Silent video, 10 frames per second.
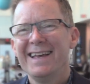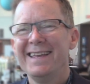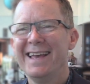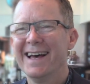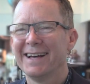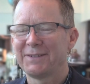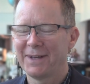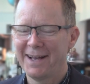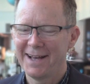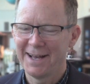Yes.
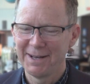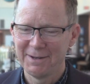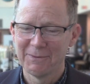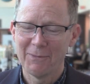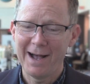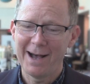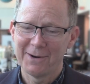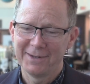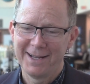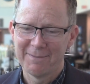
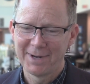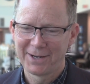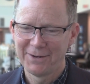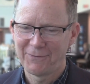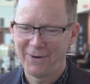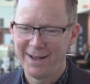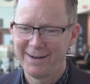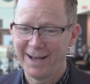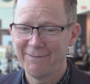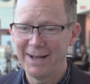Wow. Yeah, my good
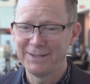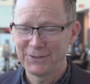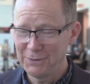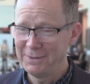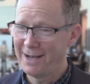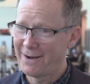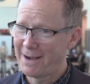friend. I've had two now